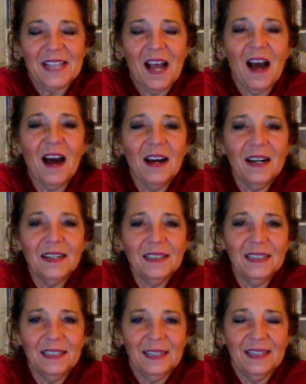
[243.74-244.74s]
hug,
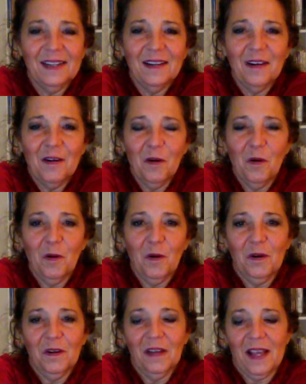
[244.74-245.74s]

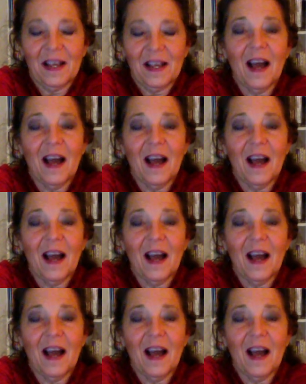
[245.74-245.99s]
or like